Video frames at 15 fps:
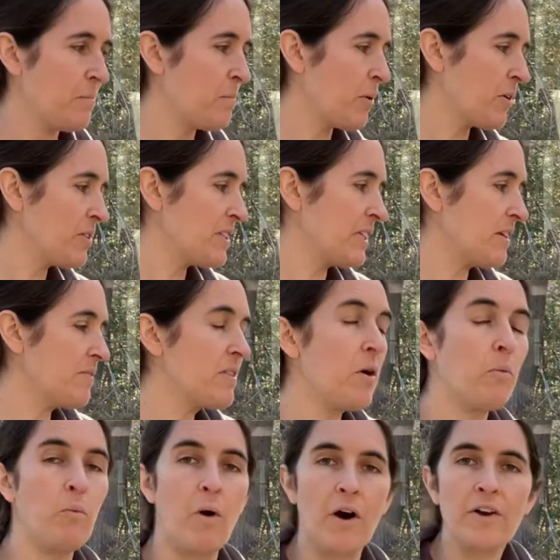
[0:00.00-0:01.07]
Birds that live in the
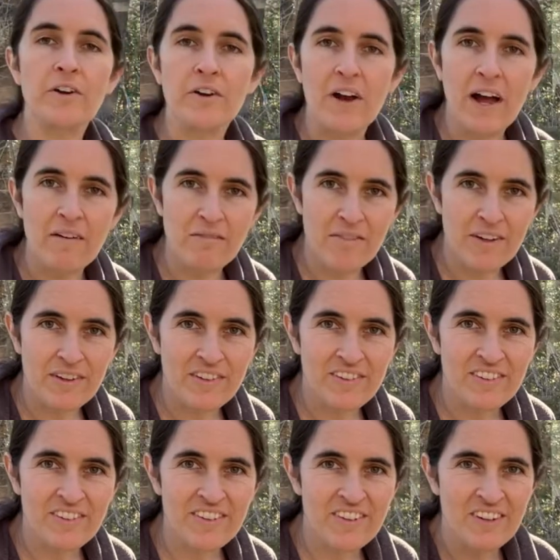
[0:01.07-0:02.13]
water have
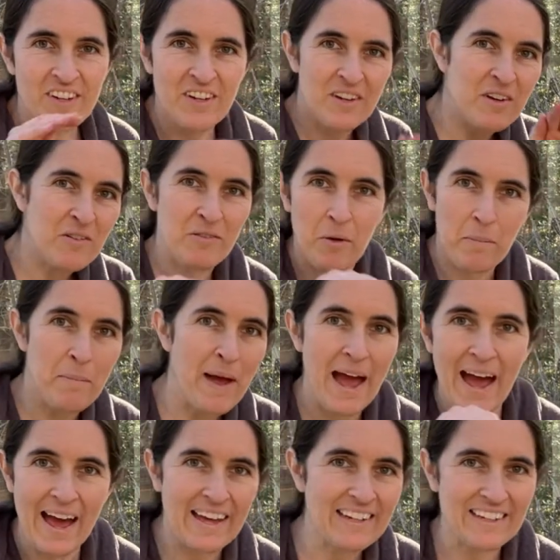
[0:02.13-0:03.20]
this for
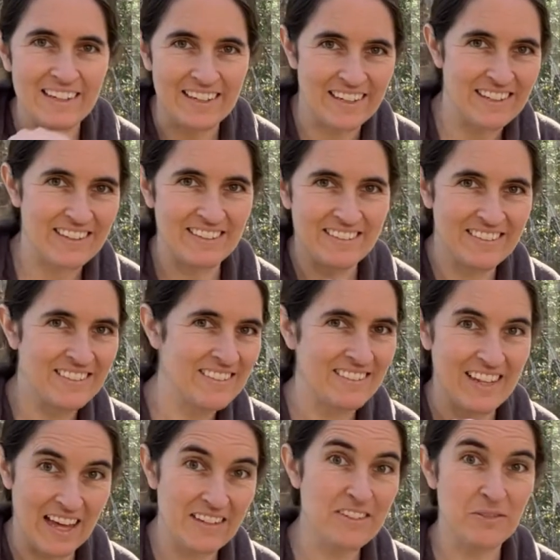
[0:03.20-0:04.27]
paddling.
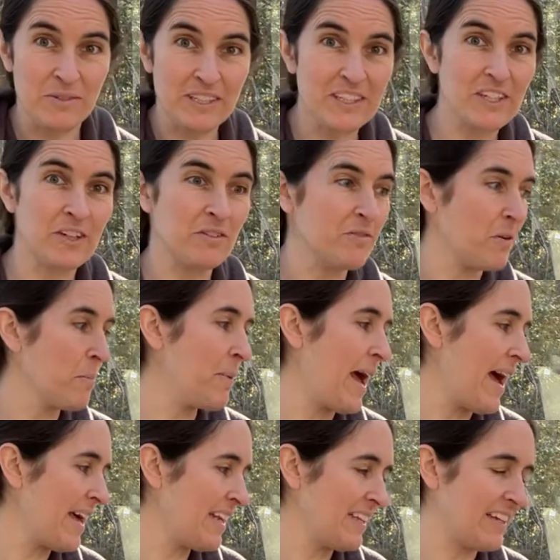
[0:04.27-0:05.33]
That's really good for
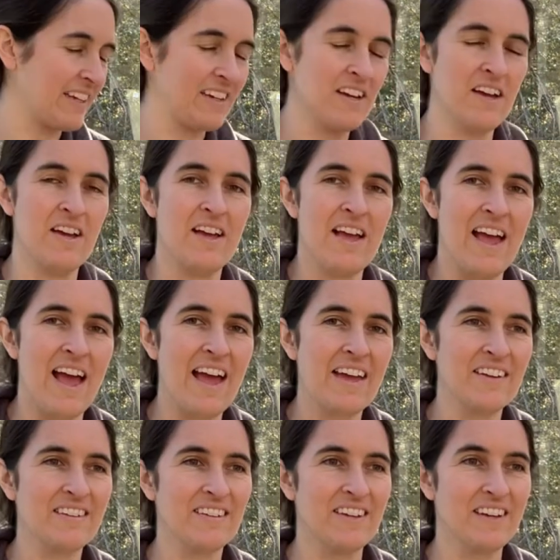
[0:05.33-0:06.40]
paddling.
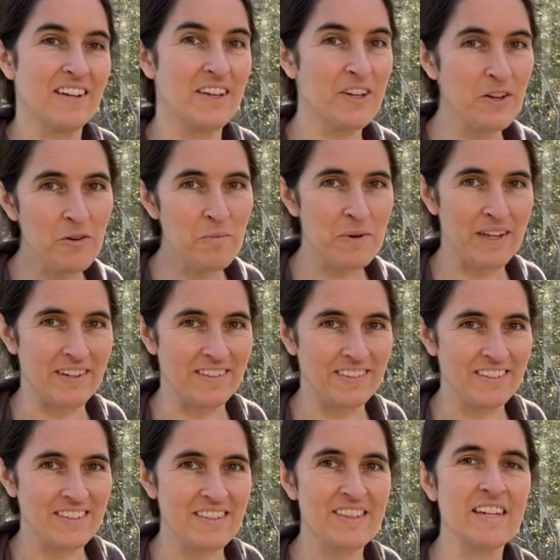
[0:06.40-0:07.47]
And
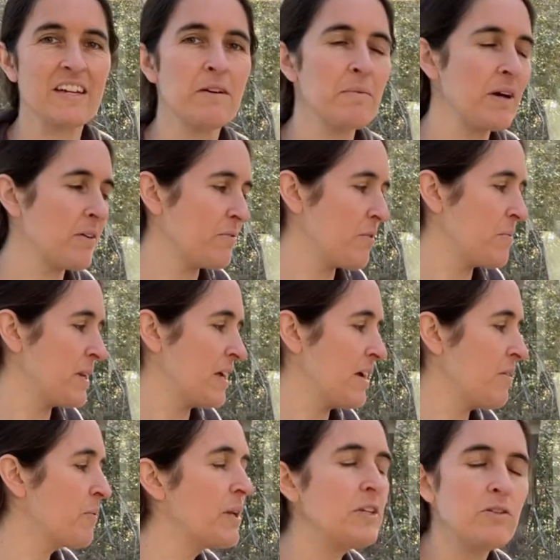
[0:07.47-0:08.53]
humans, think about it for a minute,
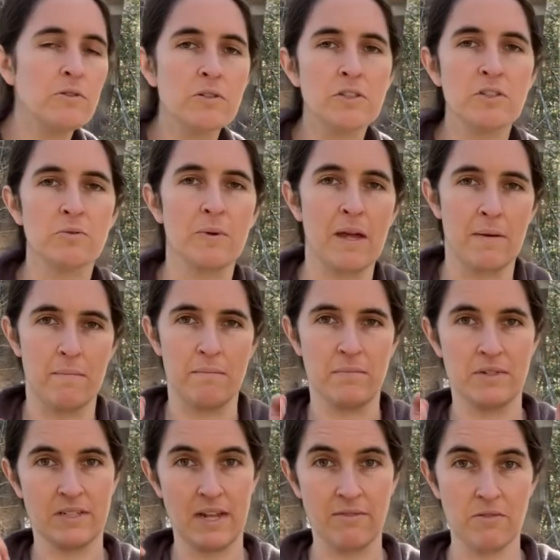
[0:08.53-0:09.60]
when you swim,
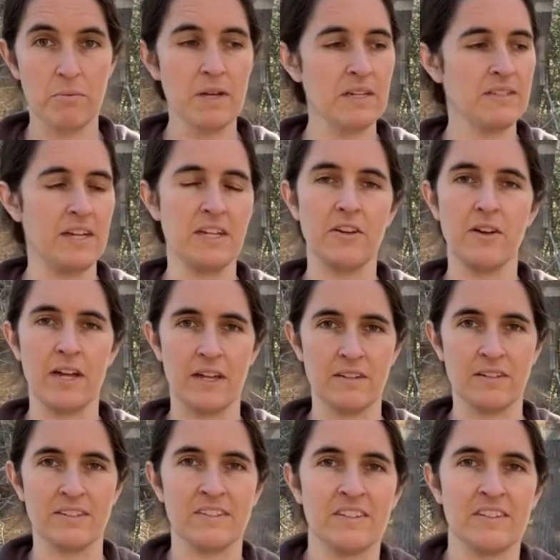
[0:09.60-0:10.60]
everybody take your hands.